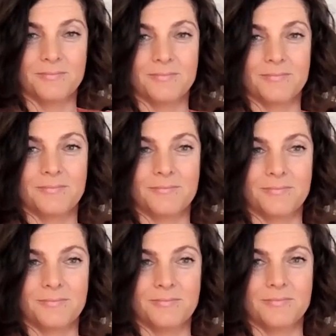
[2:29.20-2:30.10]

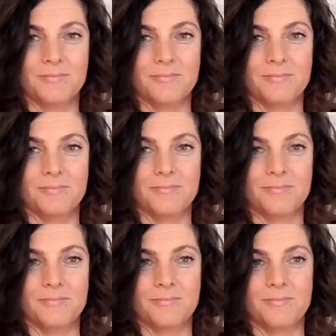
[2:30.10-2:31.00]

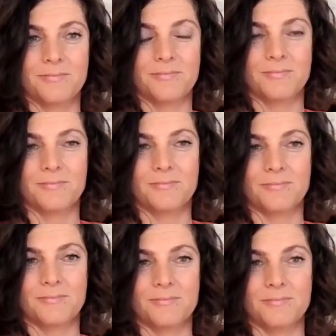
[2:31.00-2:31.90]

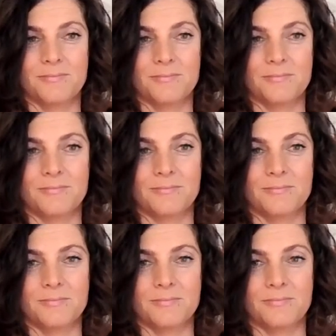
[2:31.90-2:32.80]

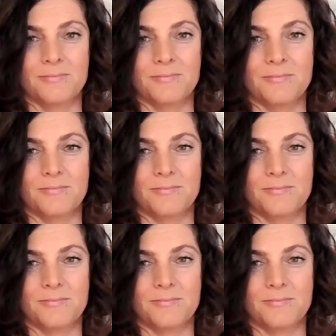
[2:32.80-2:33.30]
[no speech]